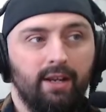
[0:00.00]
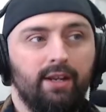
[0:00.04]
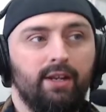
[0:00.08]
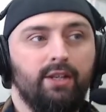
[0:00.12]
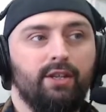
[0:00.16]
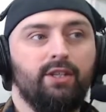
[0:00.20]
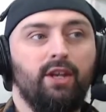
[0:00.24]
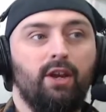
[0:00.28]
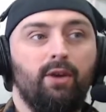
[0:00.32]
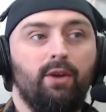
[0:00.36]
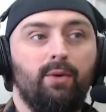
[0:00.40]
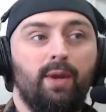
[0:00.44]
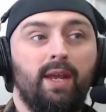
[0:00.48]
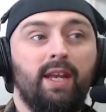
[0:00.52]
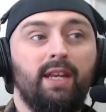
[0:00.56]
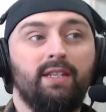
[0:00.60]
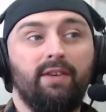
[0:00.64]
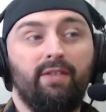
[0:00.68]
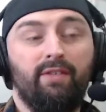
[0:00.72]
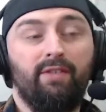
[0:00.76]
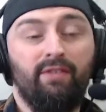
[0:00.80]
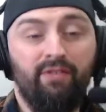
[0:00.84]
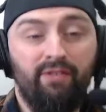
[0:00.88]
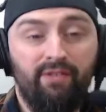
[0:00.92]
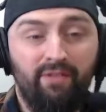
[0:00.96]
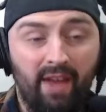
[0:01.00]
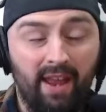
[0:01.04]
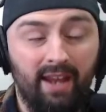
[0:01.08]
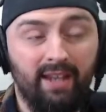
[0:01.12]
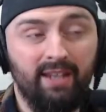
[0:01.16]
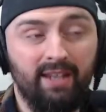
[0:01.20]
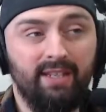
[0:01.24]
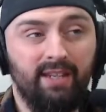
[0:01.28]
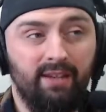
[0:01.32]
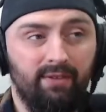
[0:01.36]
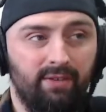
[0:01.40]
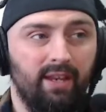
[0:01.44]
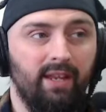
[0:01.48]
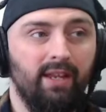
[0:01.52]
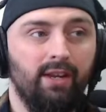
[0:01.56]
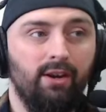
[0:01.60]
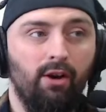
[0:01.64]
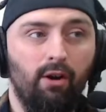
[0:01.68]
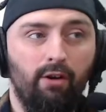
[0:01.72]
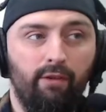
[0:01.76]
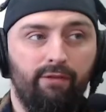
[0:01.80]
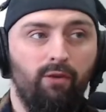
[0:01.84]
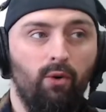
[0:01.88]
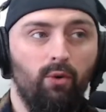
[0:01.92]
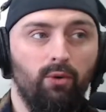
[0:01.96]
So he's effectively
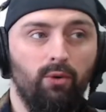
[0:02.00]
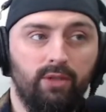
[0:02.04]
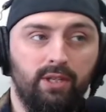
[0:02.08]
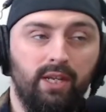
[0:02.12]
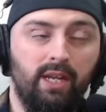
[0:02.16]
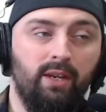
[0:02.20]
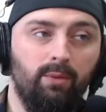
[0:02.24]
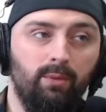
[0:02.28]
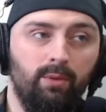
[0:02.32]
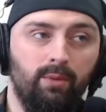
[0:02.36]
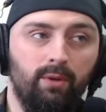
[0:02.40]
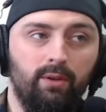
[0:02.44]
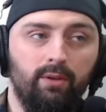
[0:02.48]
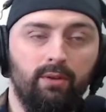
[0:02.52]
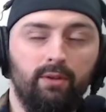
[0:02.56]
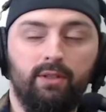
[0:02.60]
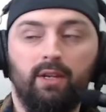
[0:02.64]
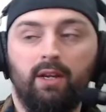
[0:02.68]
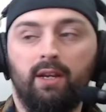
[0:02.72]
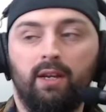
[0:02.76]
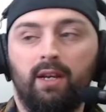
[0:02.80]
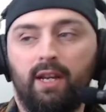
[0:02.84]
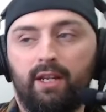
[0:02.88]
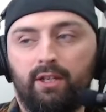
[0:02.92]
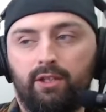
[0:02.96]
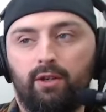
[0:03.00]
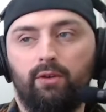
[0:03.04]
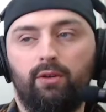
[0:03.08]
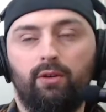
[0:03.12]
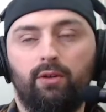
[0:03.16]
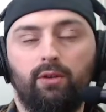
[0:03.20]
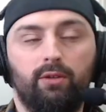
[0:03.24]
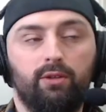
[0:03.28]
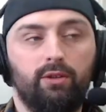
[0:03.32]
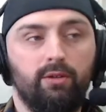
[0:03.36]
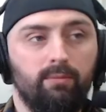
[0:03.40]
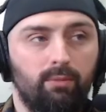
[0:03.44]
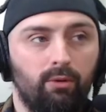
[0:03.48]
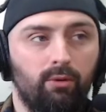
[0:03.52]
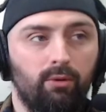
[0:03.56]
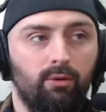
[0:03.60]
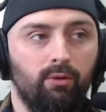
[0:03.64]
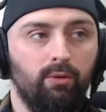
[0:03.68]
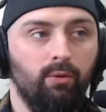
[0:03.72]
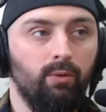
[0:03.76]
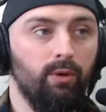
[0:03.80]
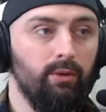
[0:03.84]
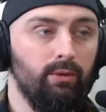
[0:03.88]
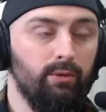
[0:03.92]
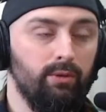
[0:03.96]
got 14 wounds, unless you do some
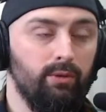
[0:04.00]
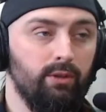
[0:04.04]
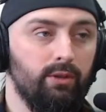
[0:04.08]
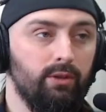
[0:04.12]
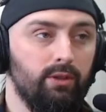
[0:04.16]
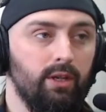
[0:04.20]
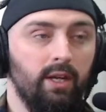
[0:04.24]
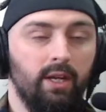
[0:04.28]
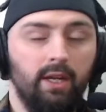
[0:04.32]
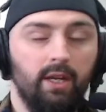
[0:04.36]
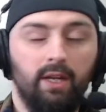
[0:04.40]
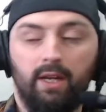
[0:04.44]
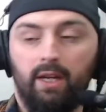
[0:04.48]
mortal wounds